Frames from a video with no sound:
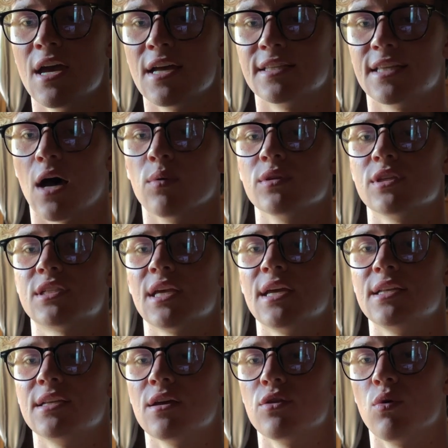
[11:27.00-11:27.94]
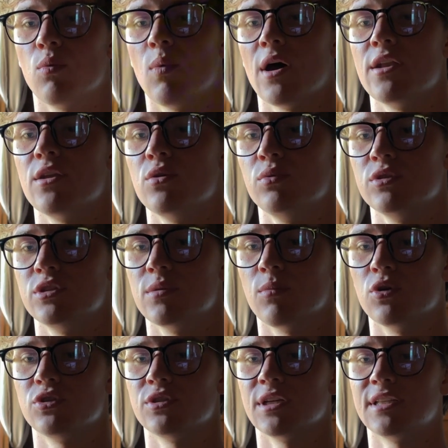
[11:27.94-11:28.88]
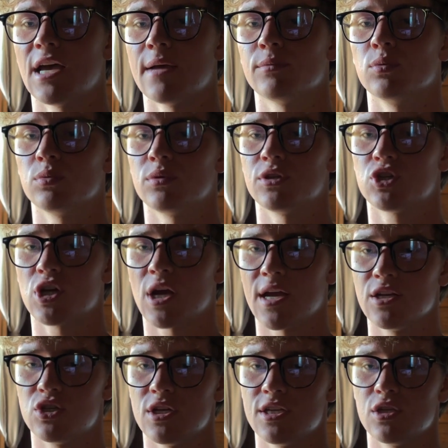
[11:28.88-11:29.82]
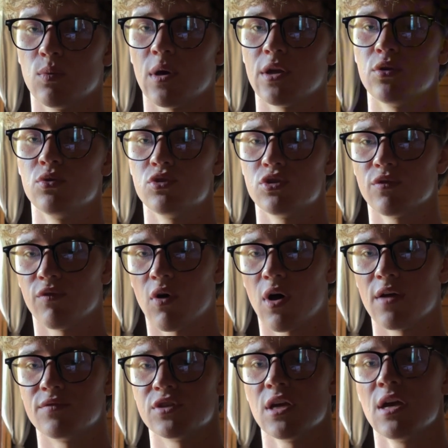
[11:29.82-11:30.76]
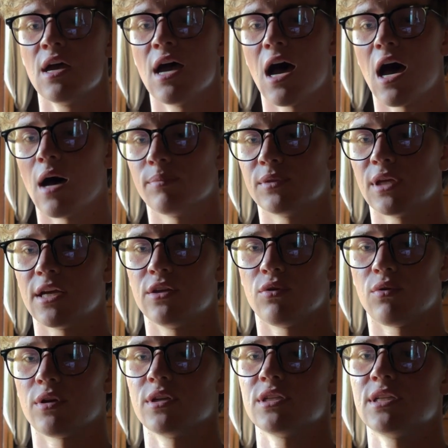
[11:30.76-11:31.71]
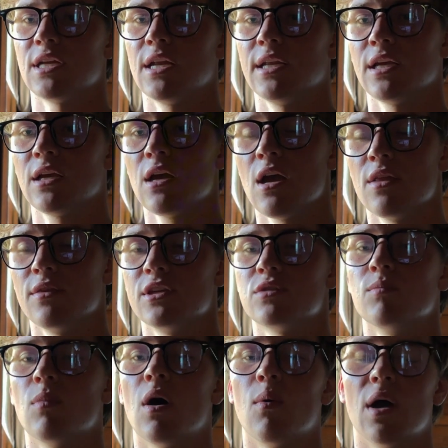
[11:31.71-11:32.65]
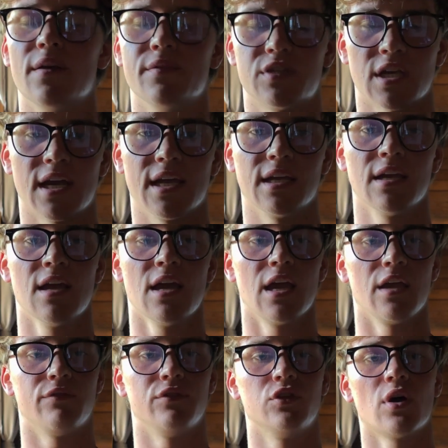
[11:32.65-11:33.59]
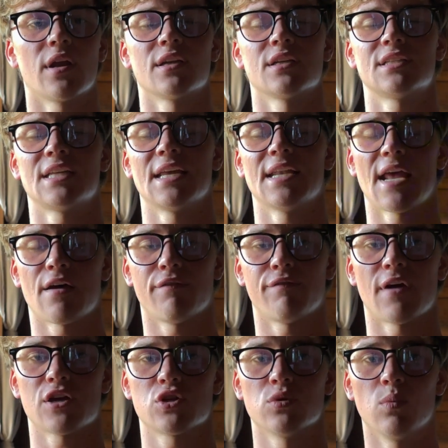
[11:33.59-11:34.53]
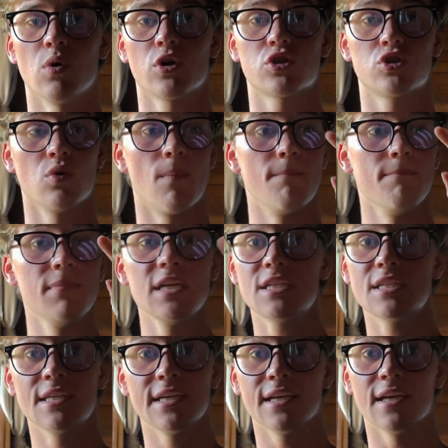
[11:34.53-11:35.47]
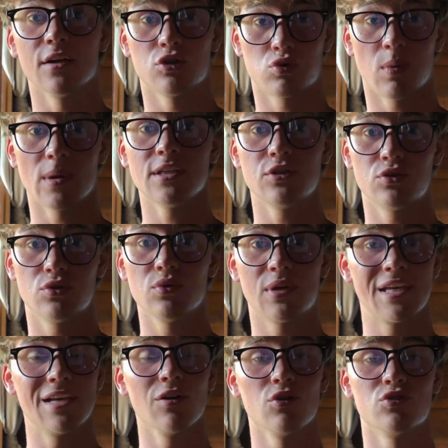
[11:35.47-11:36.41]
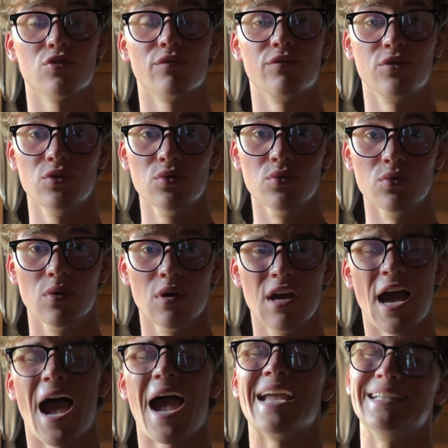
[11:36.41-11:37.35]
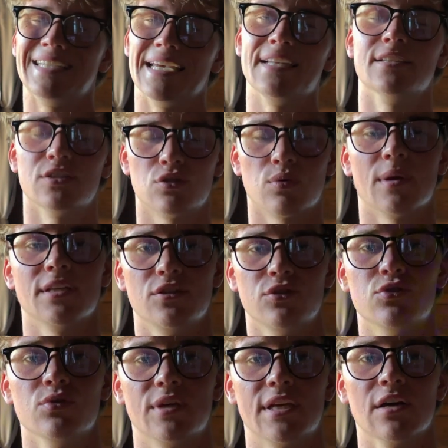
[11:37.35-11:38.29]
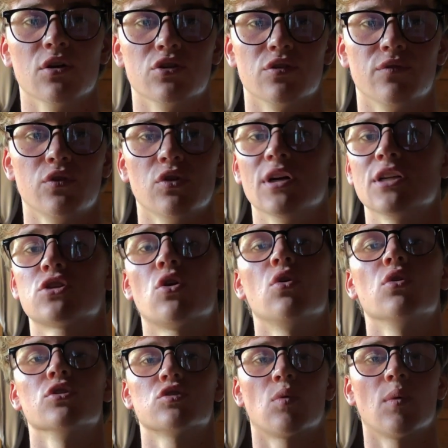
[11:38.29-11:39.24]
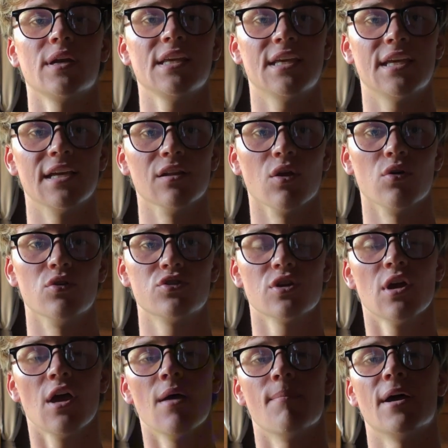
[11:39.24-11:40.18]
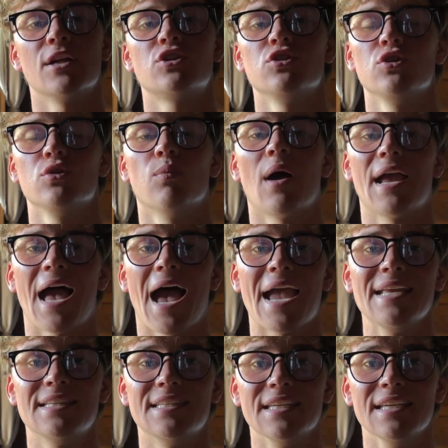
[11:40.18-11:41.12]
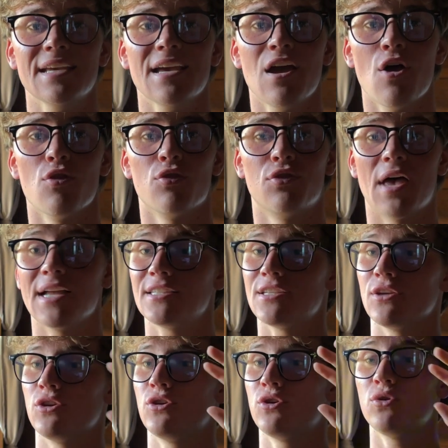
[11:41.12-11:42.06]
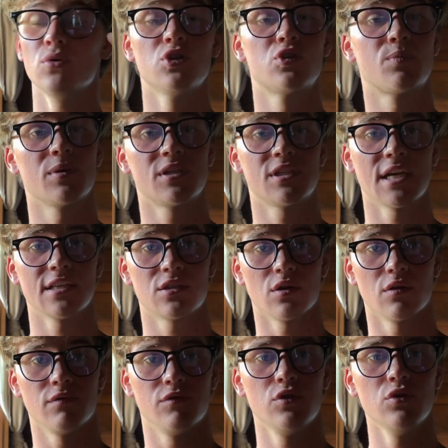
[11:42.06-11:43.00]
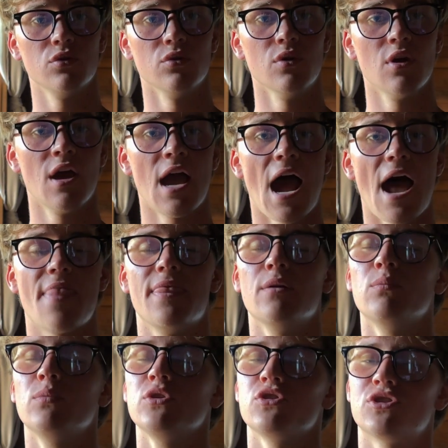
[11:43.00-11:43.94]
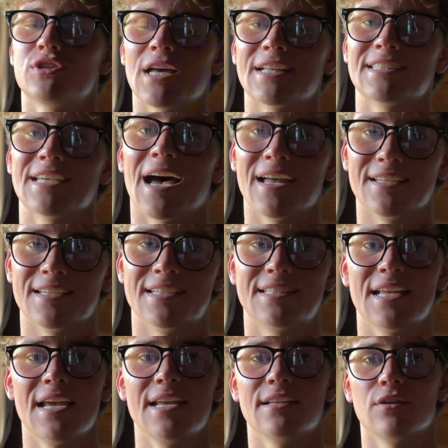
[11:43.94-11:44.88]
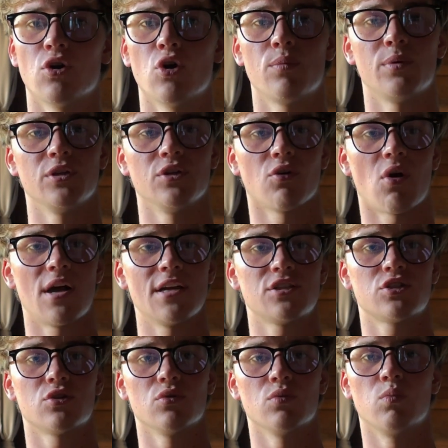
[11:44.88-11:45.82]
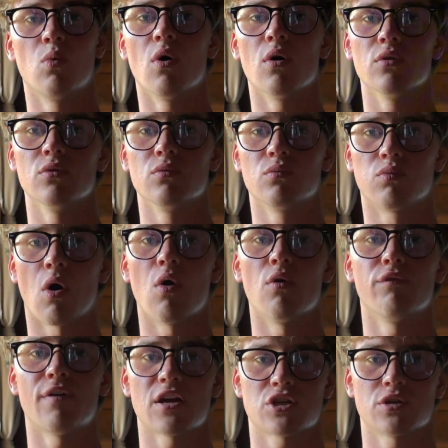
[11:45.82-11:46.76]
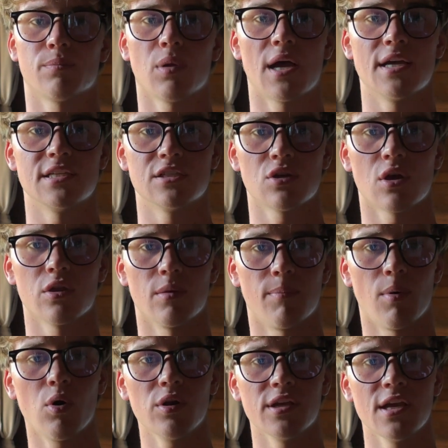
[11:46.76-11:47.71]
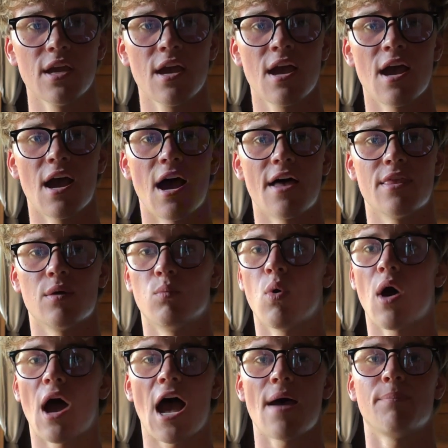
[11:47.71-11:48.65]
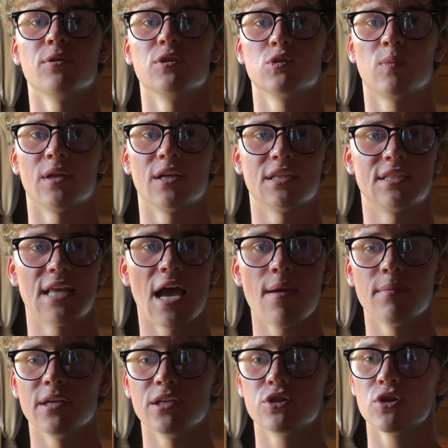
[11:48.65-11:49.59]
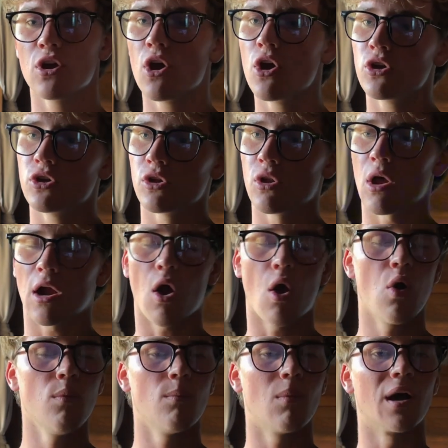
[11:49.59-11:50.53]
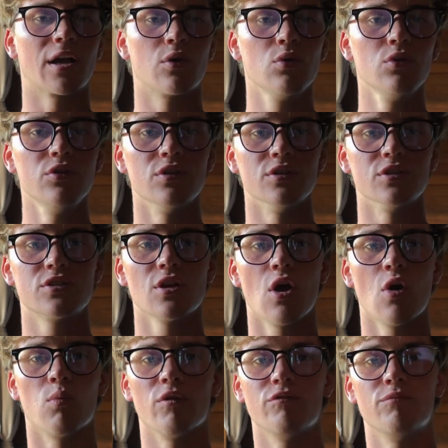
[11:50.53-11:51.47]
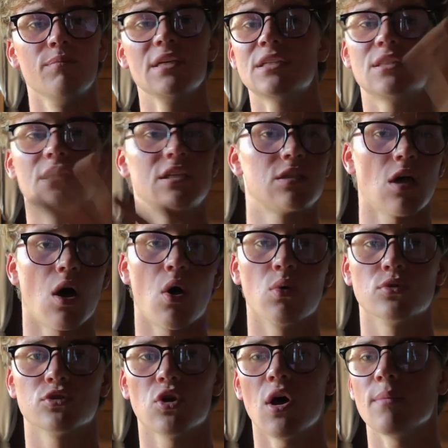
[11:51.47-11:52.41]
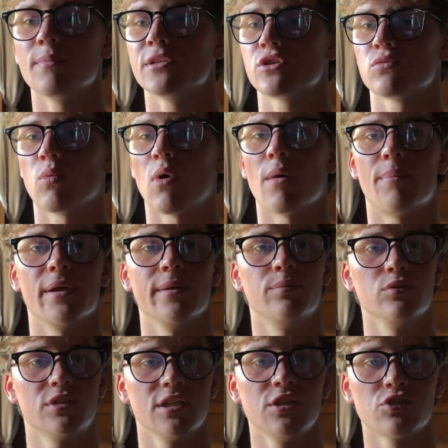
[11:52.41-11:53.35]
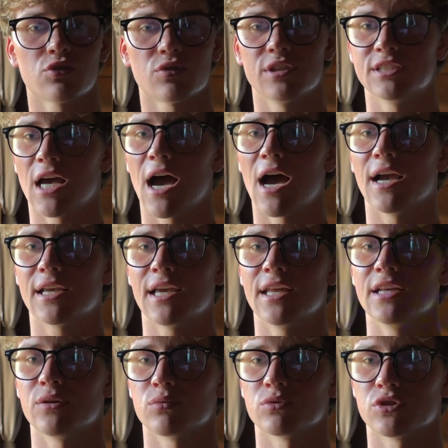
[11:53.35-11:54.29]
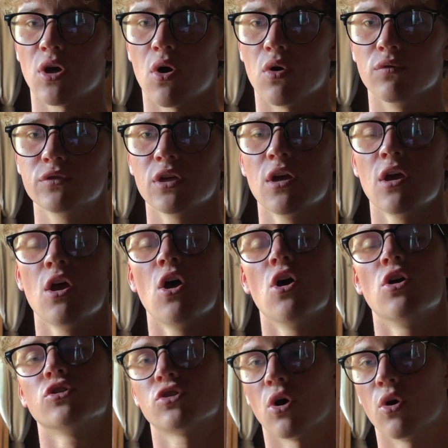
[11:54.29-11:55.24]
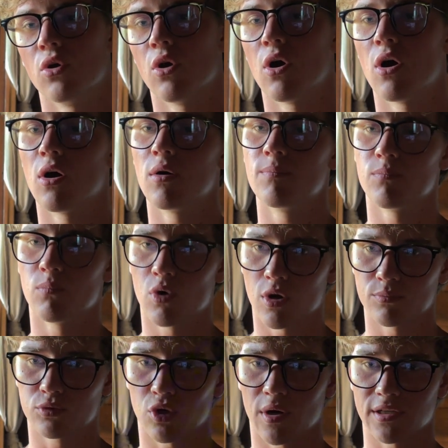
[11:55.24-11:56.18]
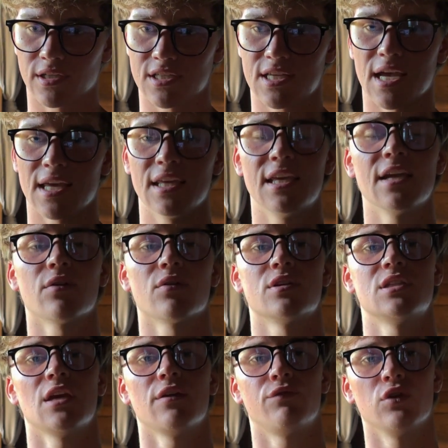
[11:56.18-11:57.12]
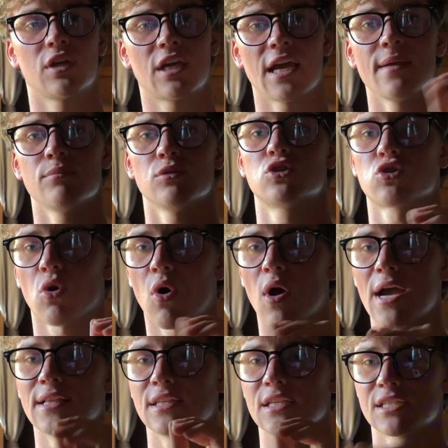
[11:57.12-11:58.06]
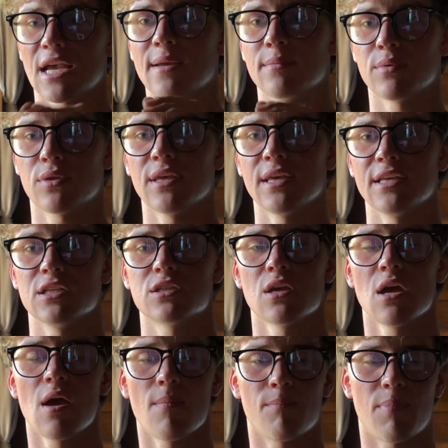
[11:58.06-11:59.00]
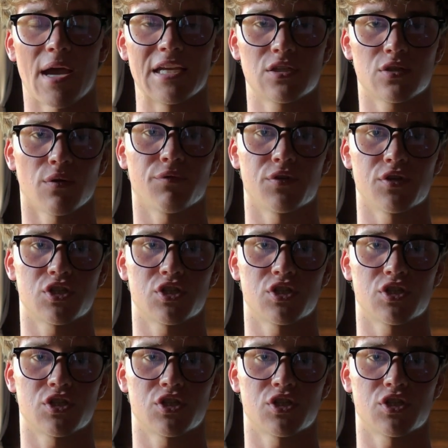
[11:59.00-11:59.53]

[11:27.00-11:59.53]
Darwin said, the one who is the most adaptable to change is the one who survives. Update your understanding. This is my way of saying, if you don't understand how fascia works, you're missing 22 kilos of you, 18 to 22 kilos of you. Let's call it 20 kilos. Imagine you weigh 80. That's a huge percent of you. And then when you start to understand and open your eyes to what role fascia plays inside the body, and then what happens when it's damaged, you're like, oh my goodness, we've missed this the whole time. This is why people's injuries aren't getting resolved. So what I'm trying to say here is, if you keep trying the same things based off the